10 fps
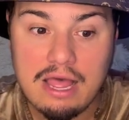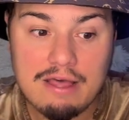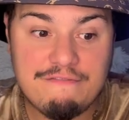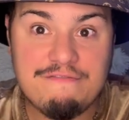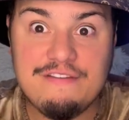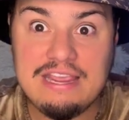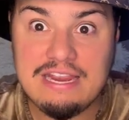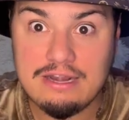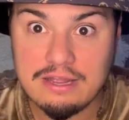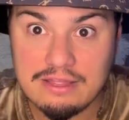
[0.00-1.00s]

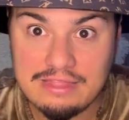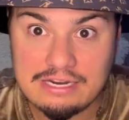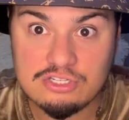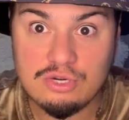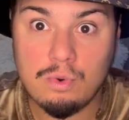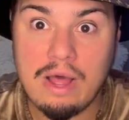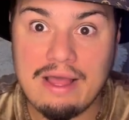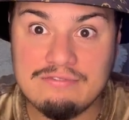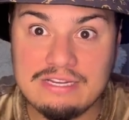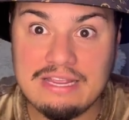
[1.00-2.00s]
feed that she will
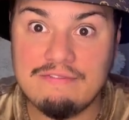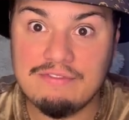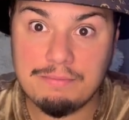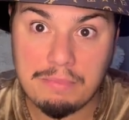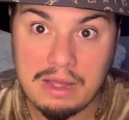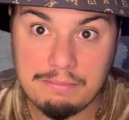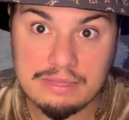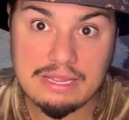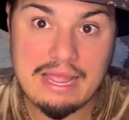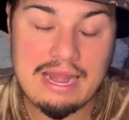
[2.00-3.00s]
have to give the
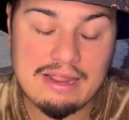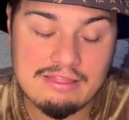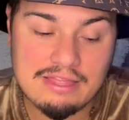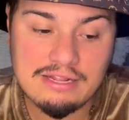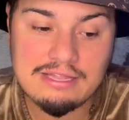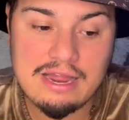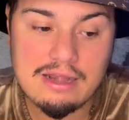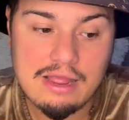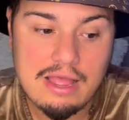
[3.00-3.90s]
public. And I think that